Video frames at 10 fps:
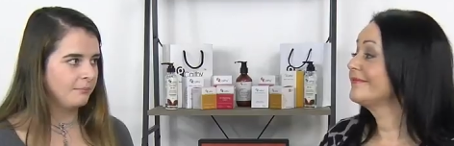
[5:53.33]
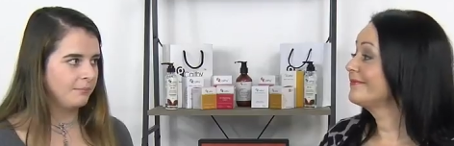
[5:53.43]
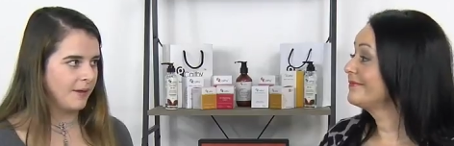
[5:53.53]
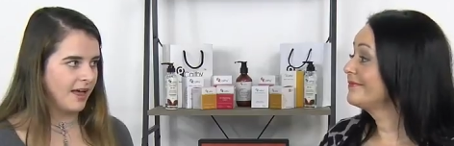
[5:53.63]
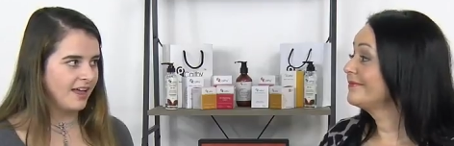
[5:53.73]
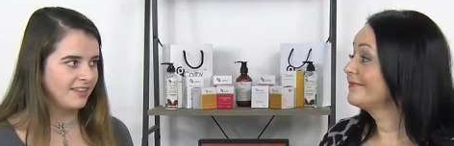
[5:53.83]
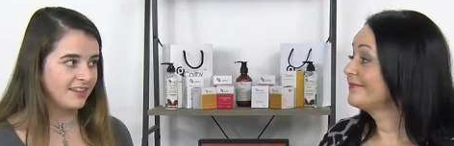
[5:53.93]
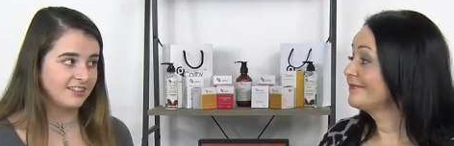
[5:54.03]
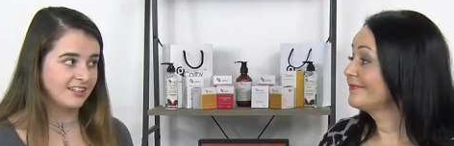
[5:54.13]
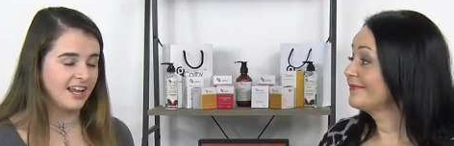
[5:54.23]
Speaker 1: But
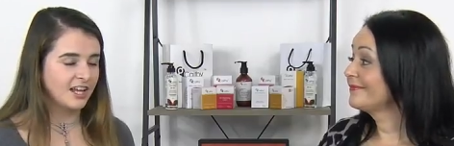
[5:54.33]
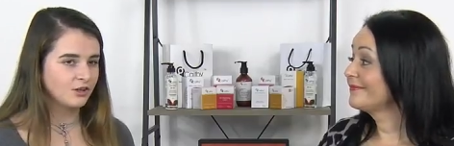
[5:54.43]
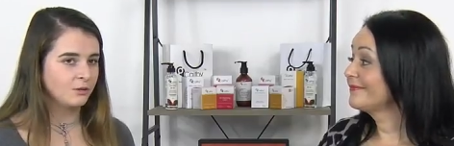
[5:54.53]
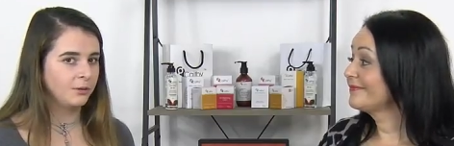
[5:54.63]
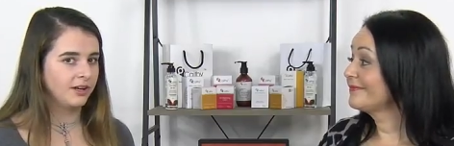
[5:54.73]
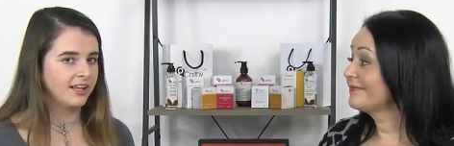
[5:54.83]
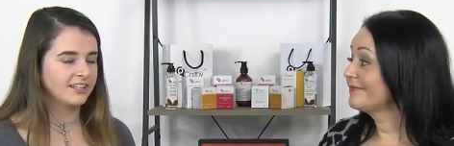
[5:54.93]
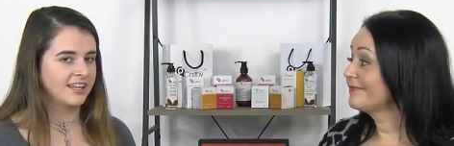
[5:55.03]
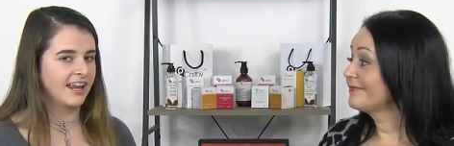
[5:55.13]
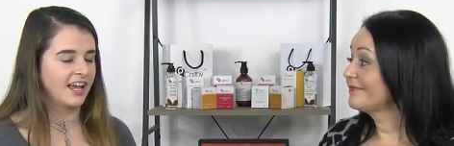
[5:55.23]
these are natural products
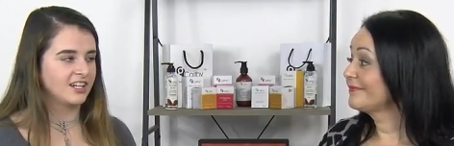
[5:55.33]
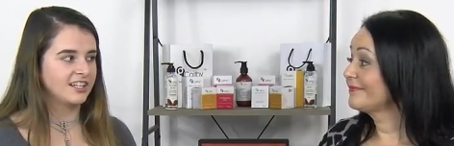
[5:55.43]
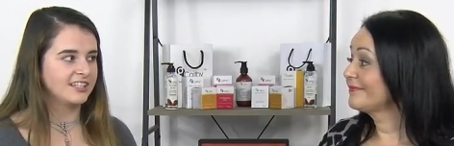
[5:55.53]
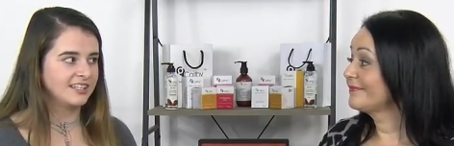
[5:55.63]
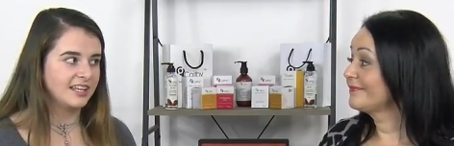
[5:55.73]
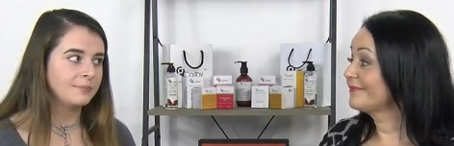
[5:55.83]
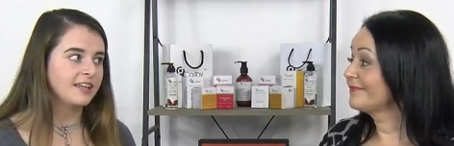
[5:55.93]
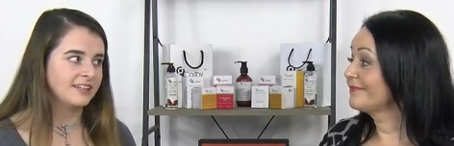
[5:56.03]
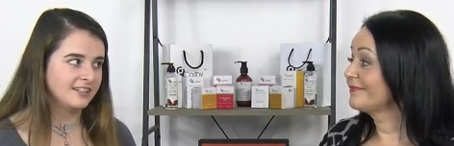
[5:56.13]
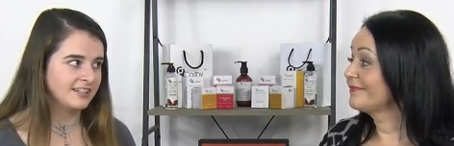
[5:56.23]
that actually seep
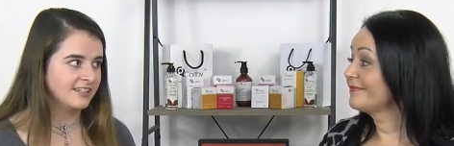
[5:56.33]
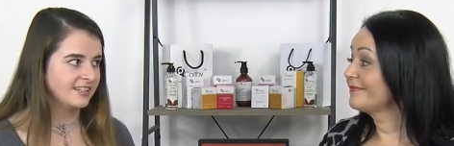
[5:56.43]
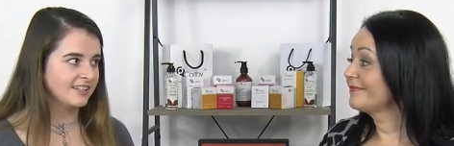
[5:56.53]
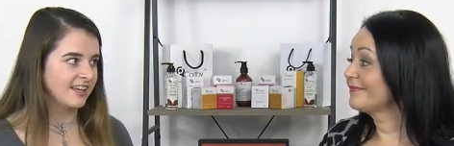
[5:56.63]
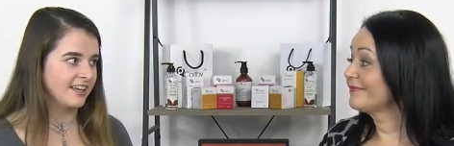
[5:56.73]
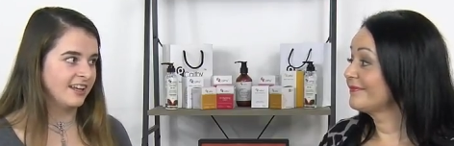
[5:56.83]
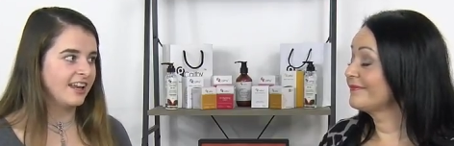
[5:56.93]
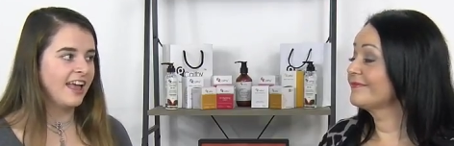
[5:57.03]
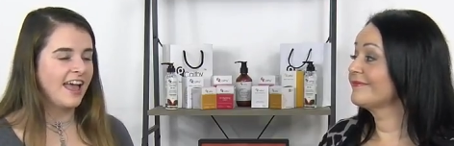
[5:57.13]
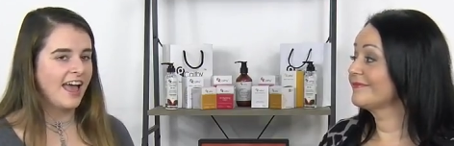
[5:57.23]
into the
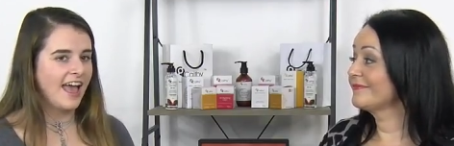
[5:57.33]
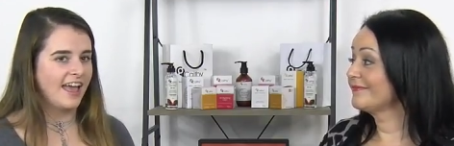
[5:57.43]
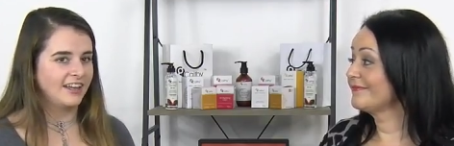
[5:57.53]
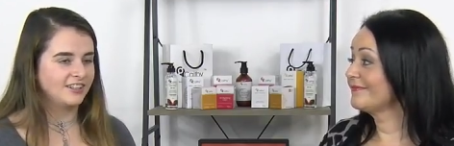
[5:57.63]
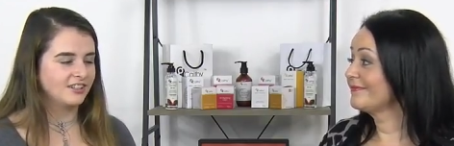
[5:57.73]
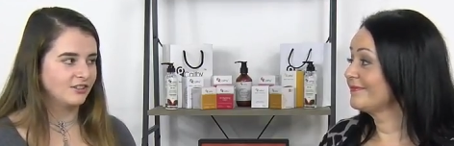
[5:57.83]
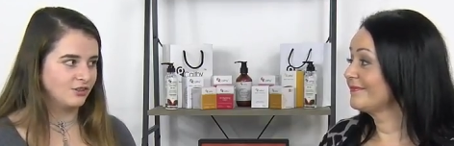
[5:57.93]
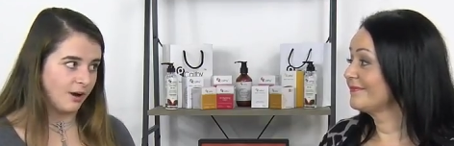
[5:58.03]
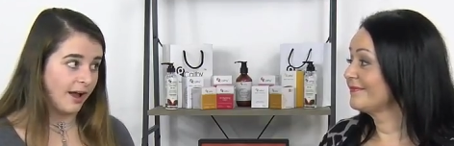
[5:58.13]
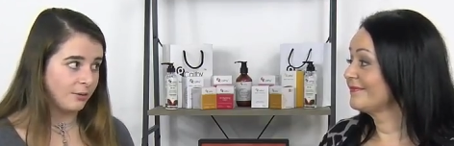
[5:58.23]
skin mm. and
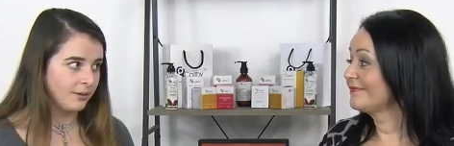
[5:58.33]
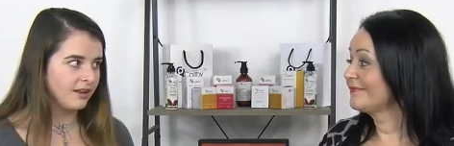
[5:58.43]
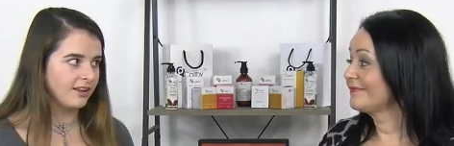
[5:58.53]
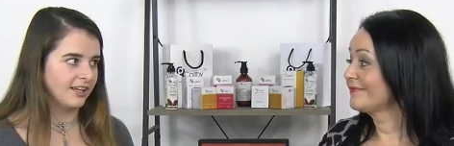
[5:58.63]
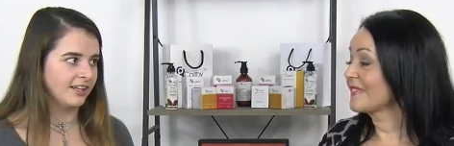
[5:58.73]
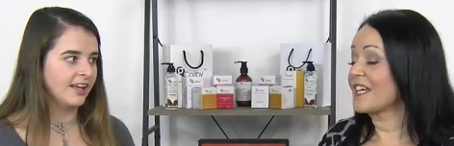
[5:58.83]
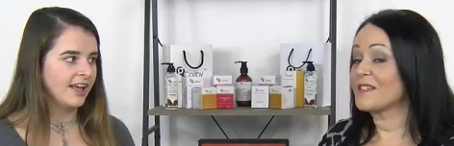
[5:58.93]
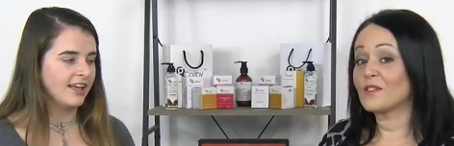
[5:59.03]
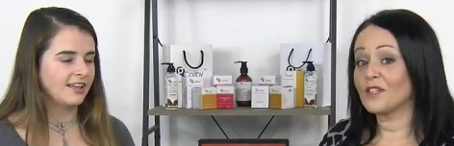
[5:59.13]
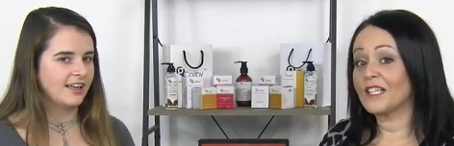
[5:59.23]
dry quickly. They
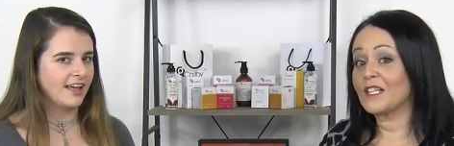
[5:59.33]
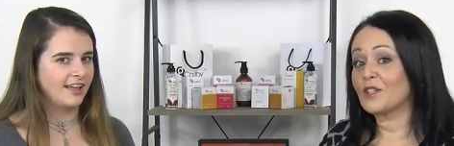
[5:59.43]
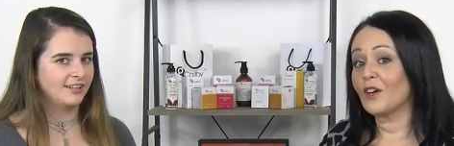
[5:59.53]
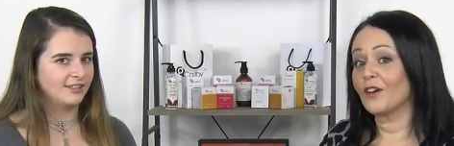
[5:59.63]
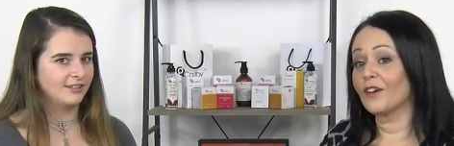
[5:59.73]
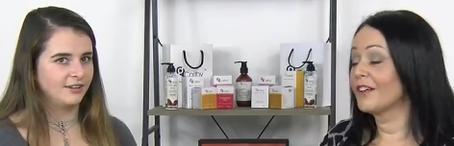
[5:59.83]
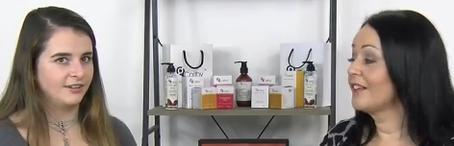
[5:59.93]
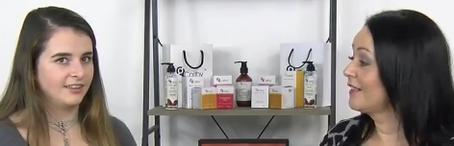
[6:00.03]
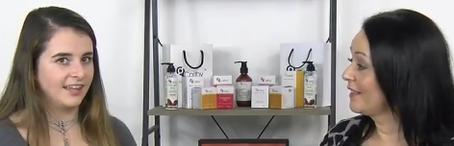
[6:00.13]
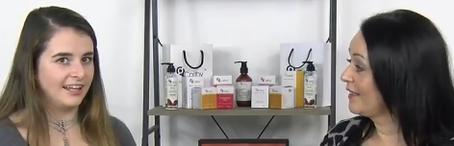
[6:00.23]
certainly do. And so
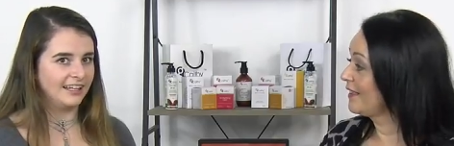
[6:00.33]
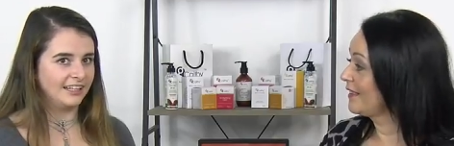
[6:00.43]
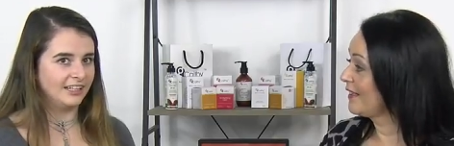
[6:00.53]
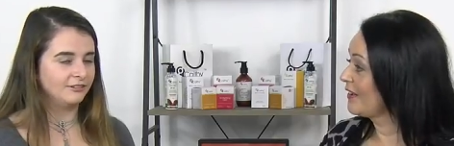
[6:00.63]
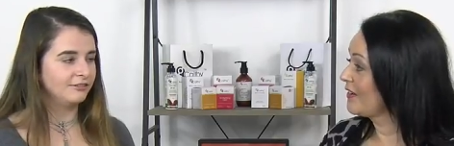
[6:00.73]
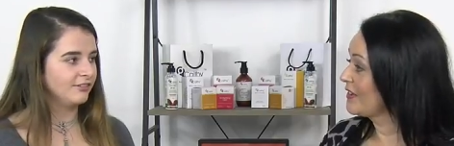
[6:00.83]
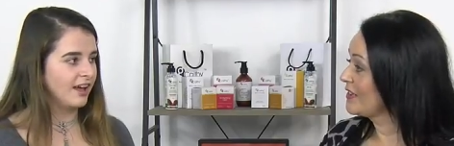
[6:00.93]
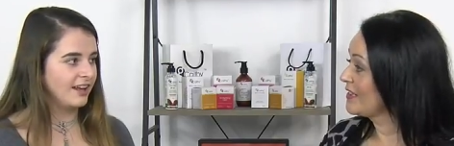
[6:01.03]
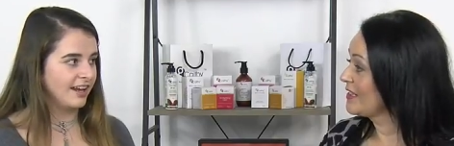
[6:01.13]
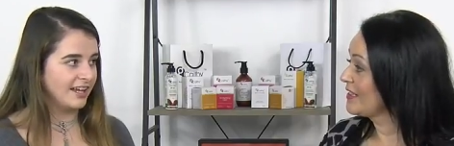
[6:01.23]
they leave a
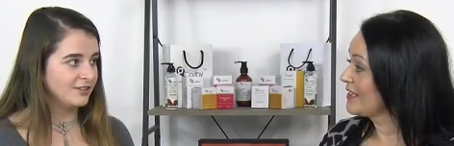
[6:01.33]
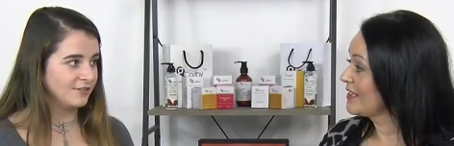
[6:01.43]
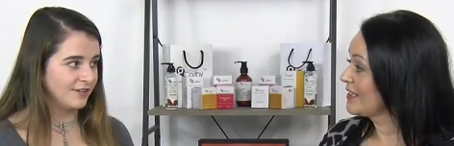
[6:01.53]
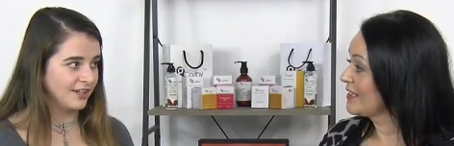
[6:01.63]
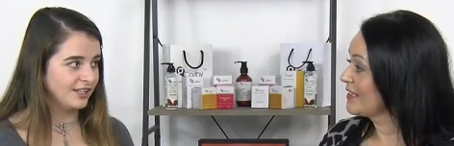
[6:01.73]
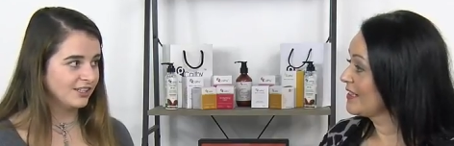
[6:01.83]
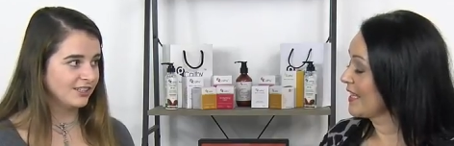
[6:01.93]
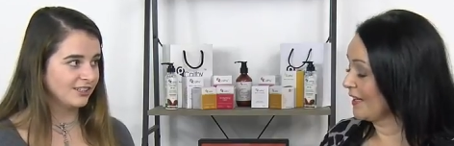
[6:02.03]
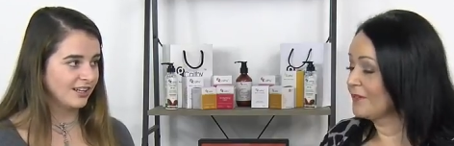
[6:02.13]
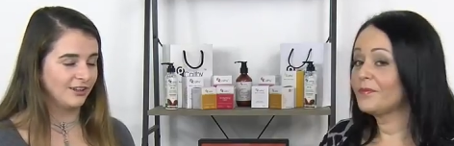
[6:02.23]
nice finish,
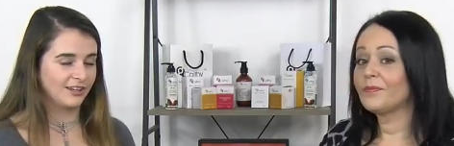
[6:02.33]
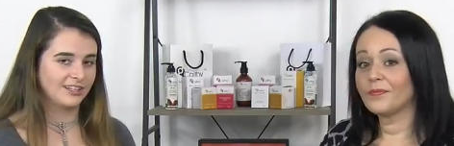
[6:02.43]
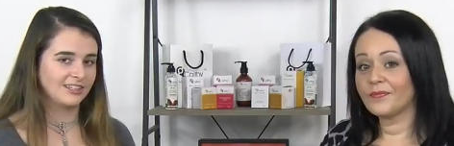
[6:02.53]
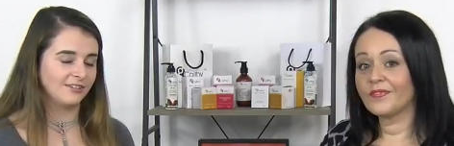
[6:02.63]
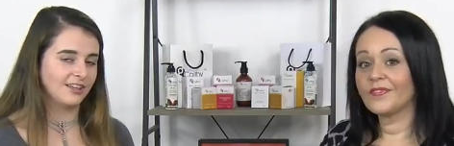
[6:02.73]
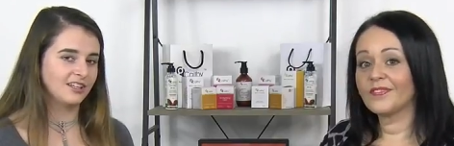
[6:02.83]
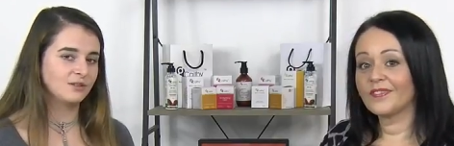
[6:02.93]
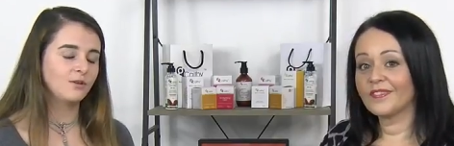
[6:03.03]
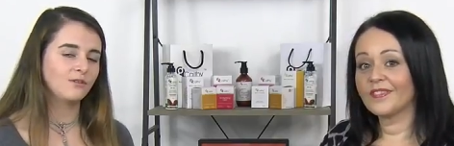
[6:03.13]
yeah. looking silky and smooth.